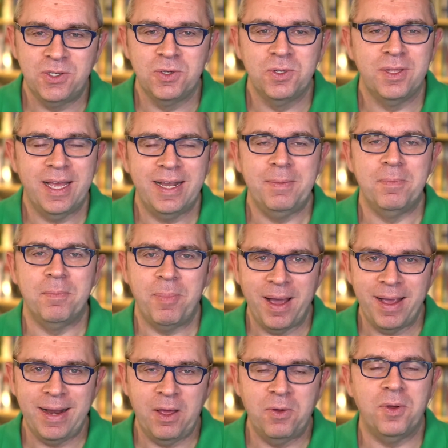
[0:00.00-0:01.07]
then
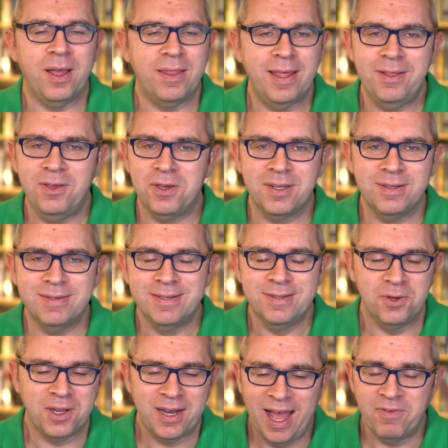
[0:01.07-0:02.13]
buy now, and then you
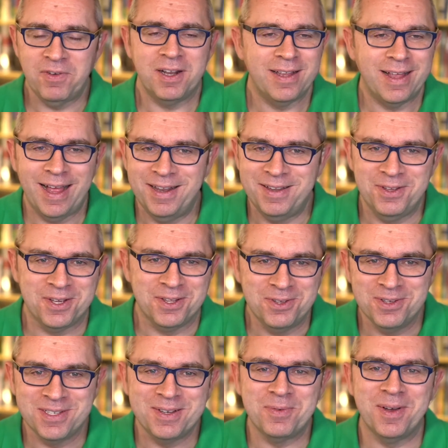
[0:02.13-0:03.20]
can have it and you can
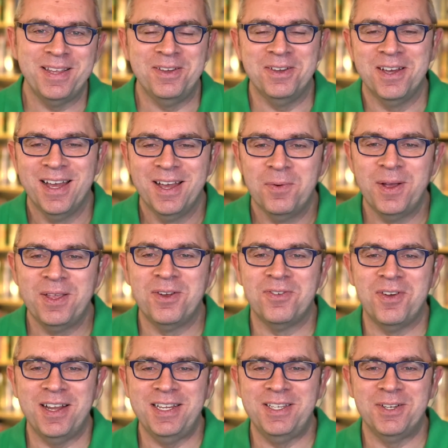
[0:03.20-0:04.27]
use it when you're
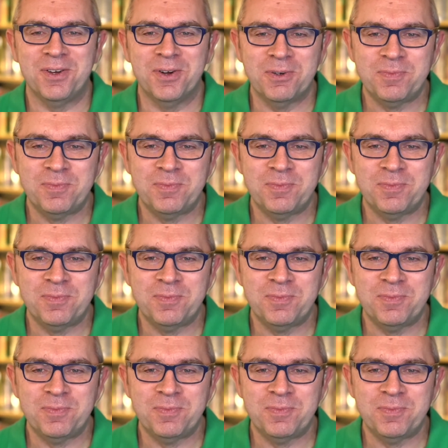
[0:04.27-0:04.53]
ready to go.